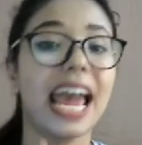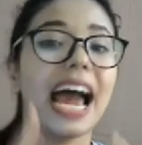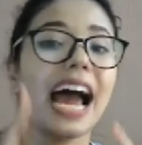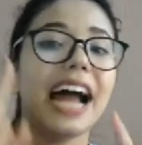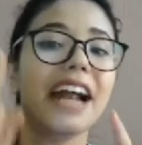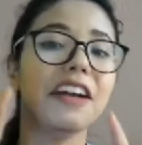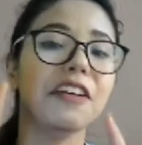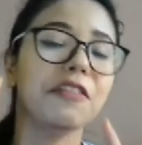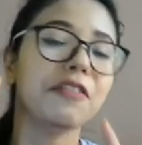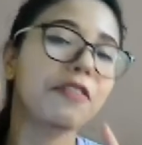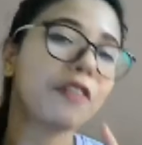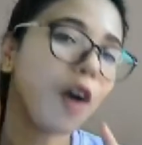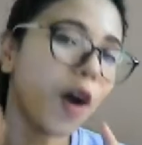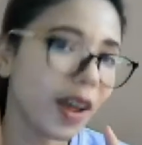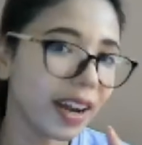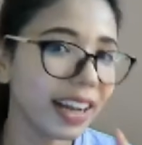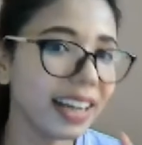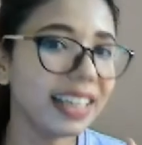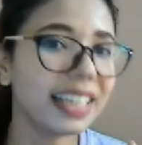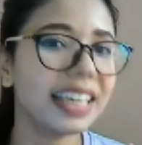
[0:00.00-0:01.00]
And a
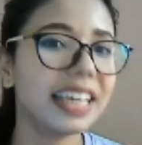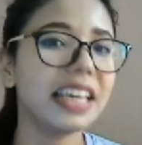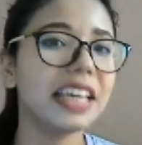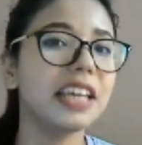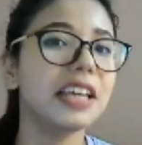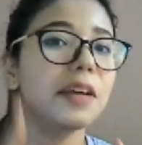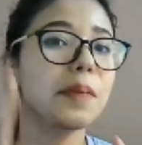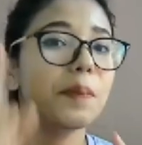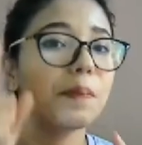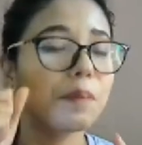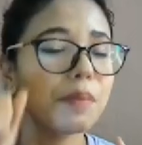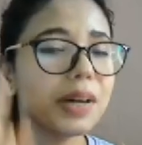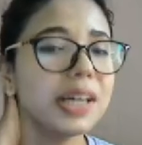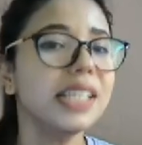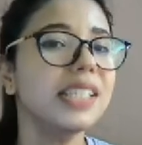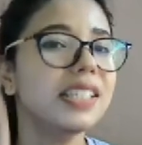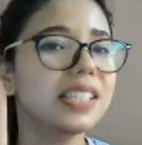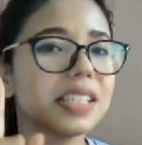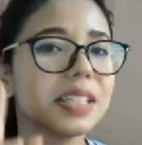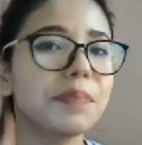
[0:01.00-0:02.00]
foreign key
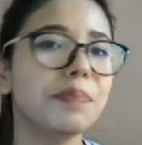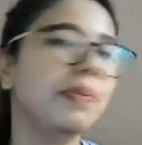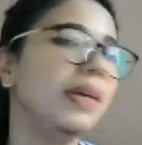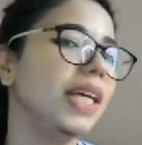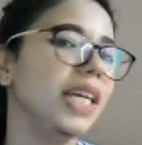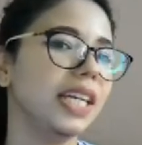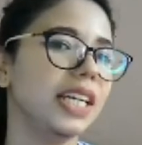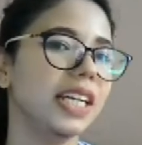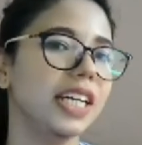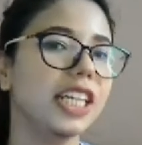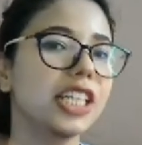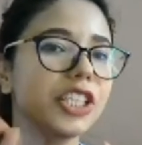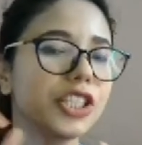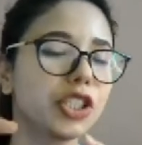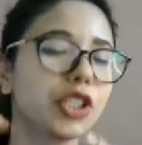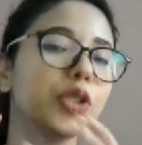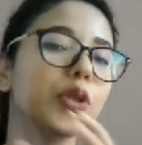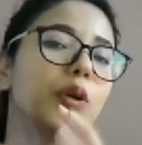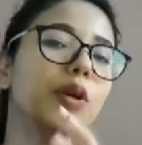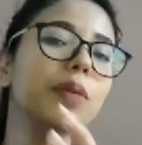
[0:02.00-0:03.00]
it
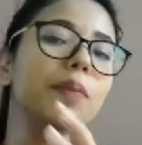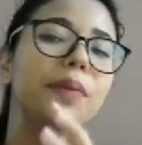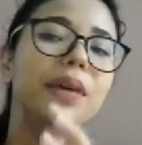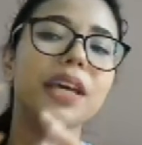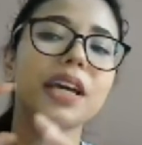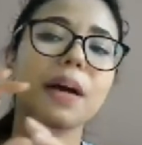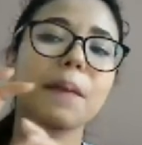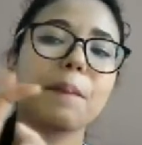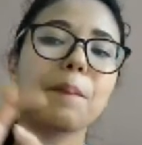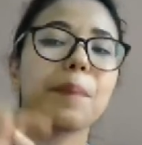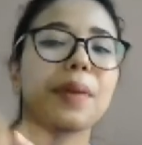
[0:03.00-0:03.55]
should be a